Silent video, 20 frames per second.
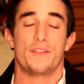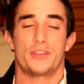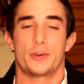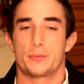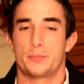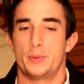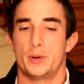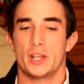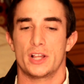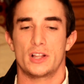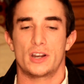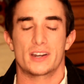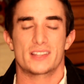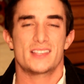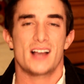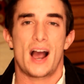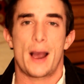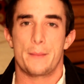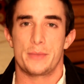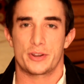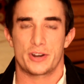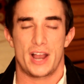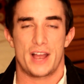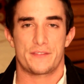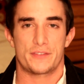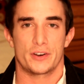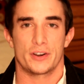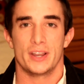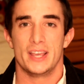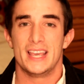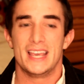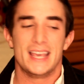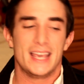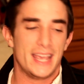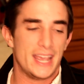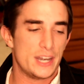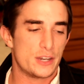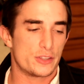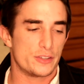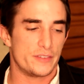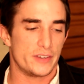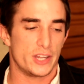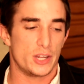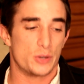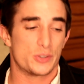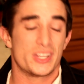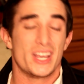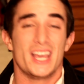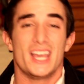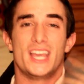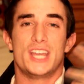They're putting a lot of time and their effort into the videos.